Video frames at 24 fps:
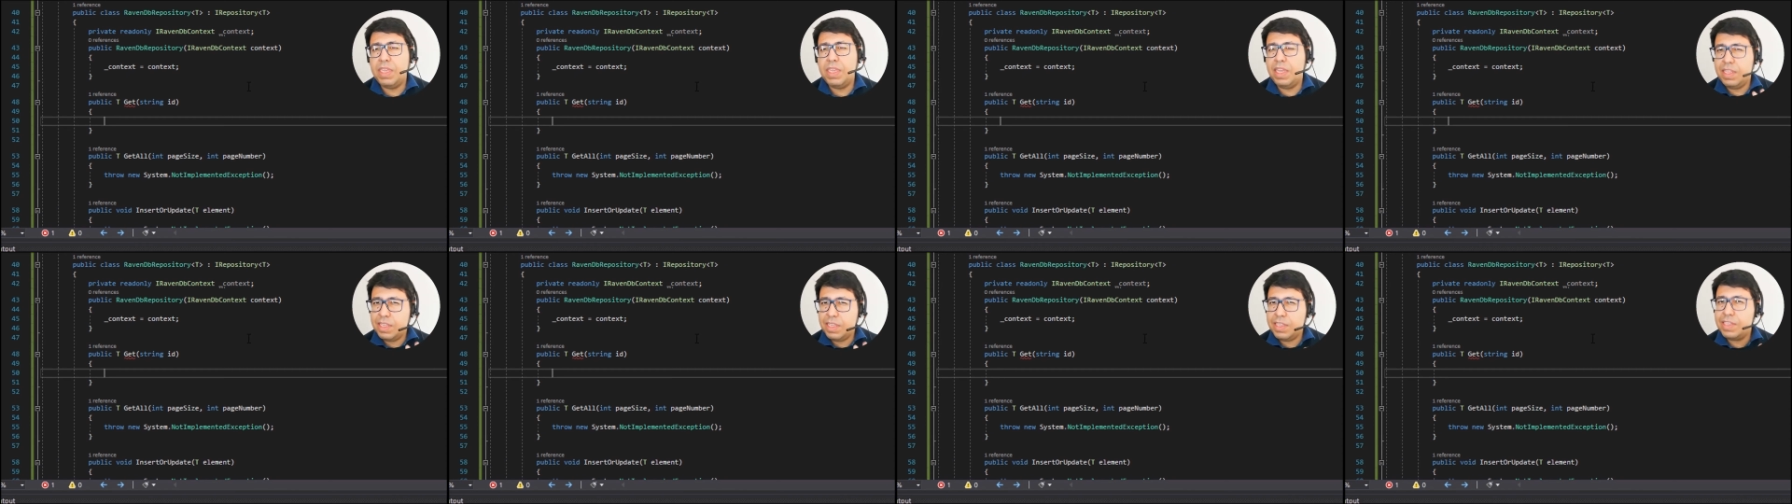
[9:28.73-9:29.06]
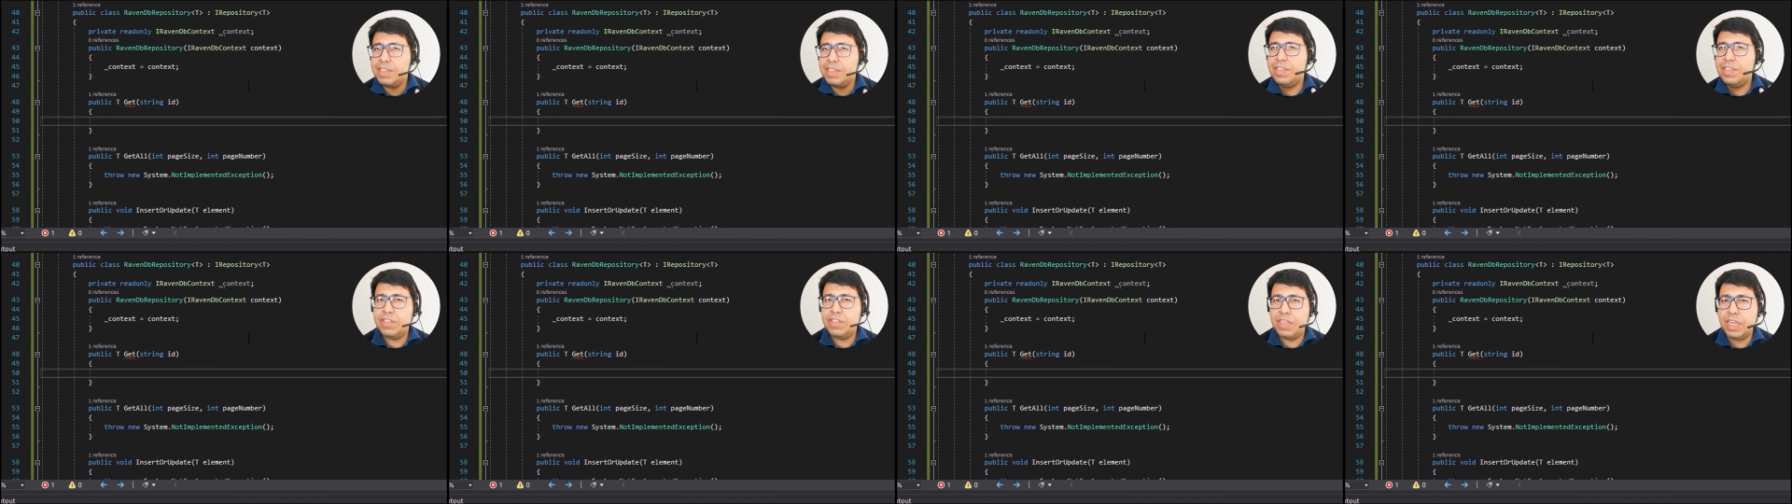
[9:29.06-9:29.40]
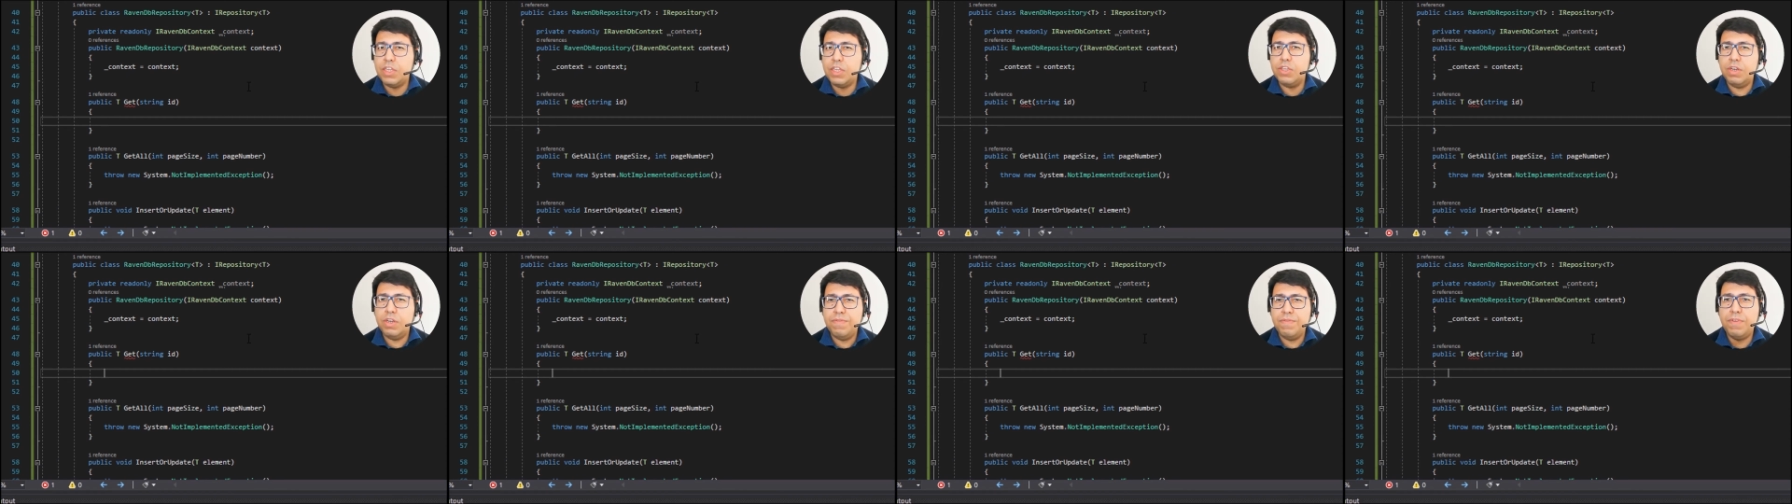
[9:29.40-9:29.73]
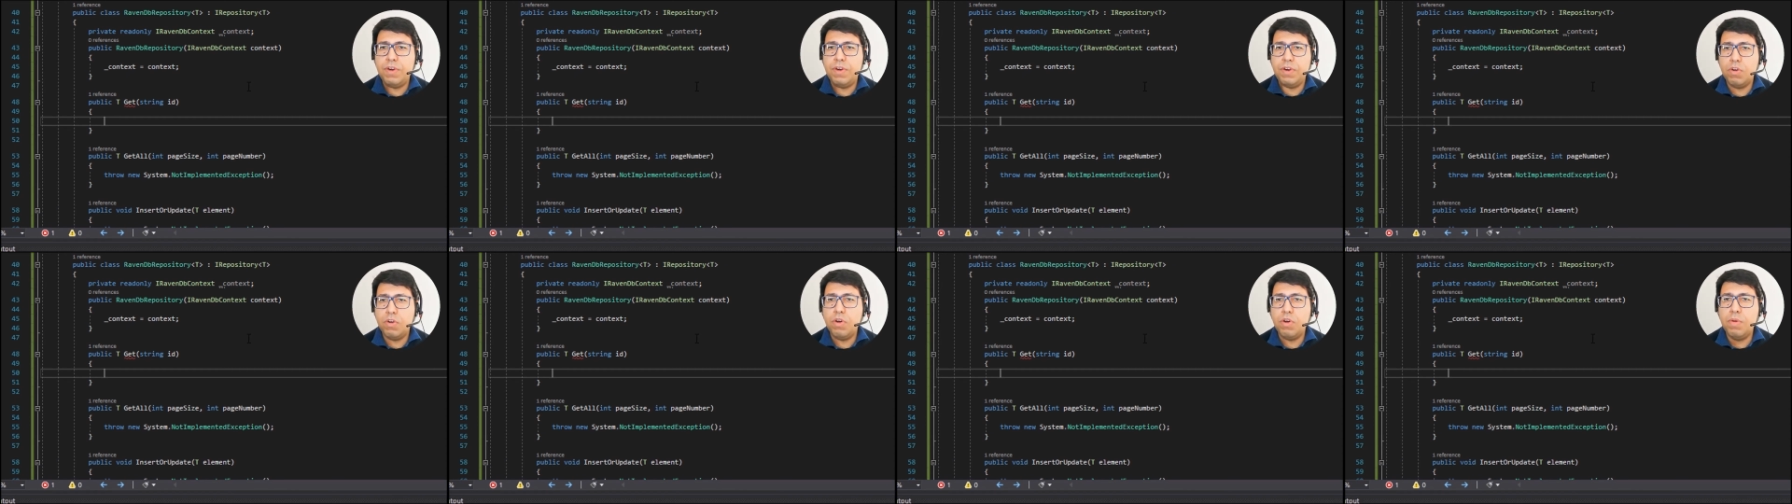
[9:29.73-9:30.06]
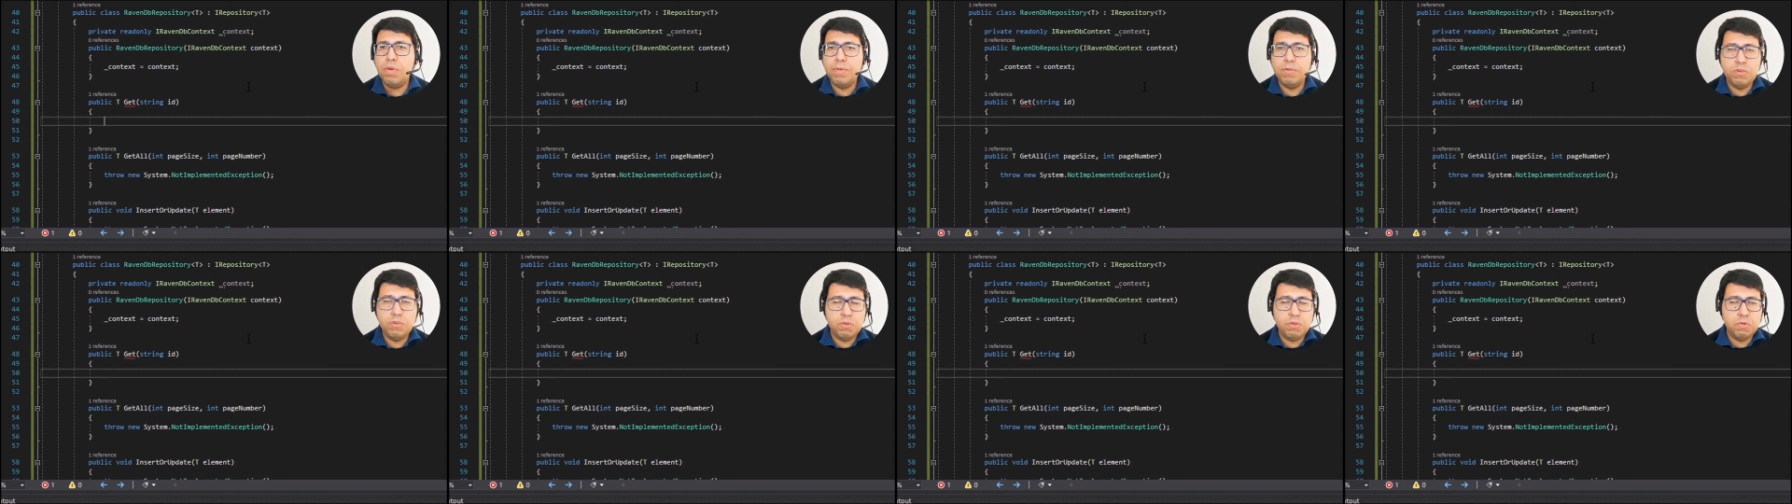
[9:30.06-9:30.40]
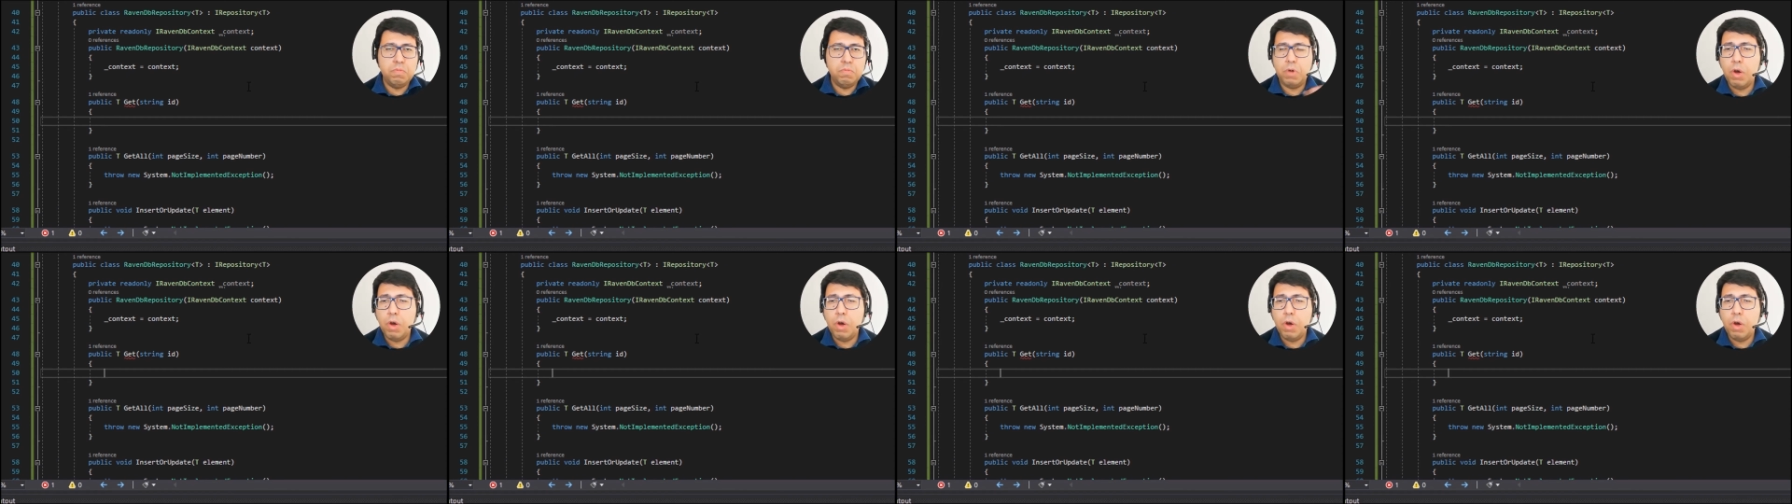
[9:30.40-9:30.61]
and this is actually very common to